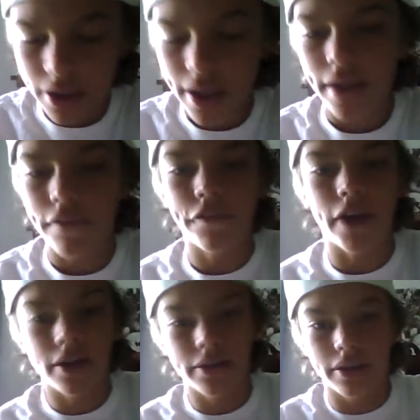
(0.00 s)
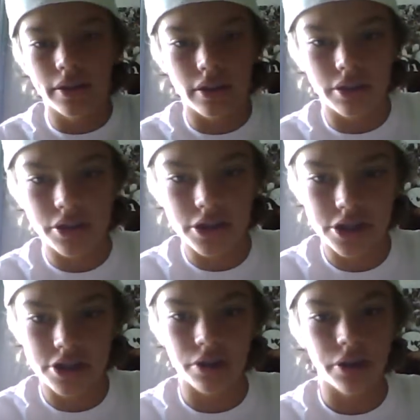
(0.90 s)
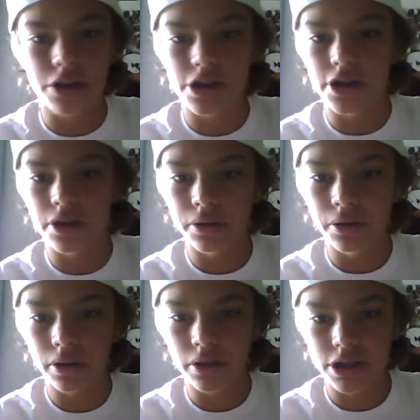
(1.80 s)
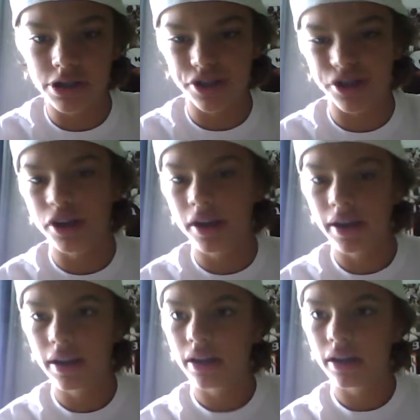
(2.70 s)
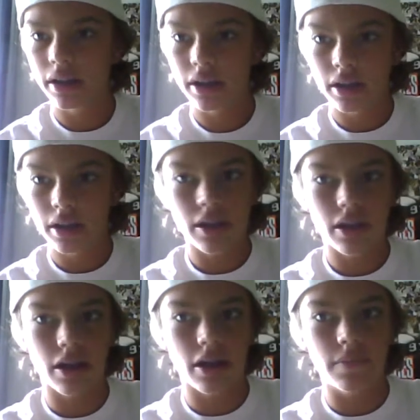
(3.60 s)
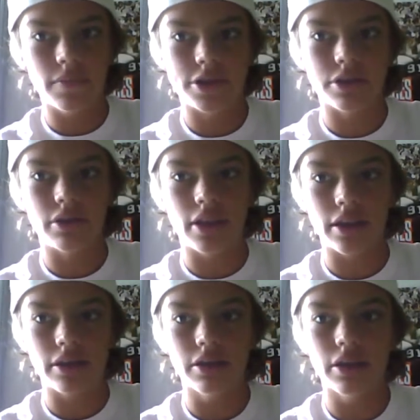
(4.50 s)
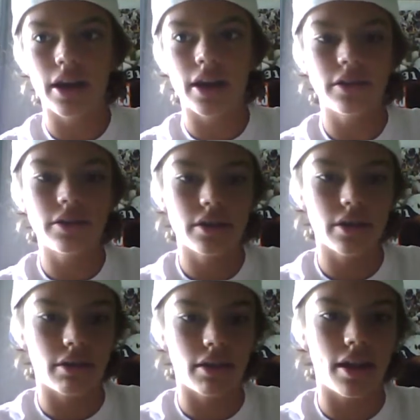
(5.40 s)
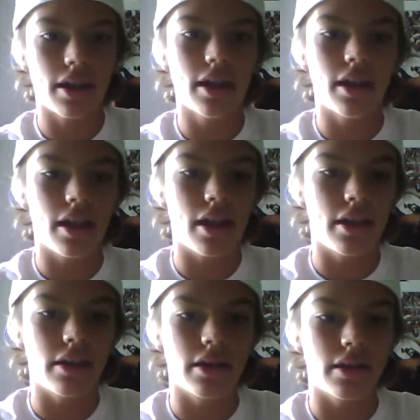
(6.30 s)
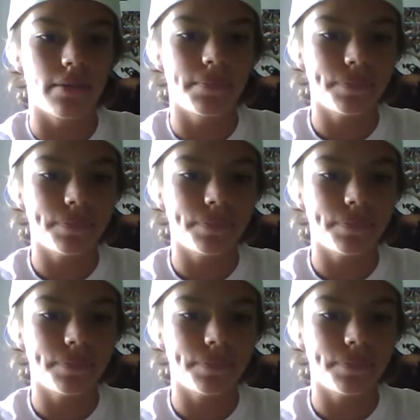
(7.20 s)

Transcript: and finally the Sir Dude, Sir. Um, so thank you guys a lot, and uh,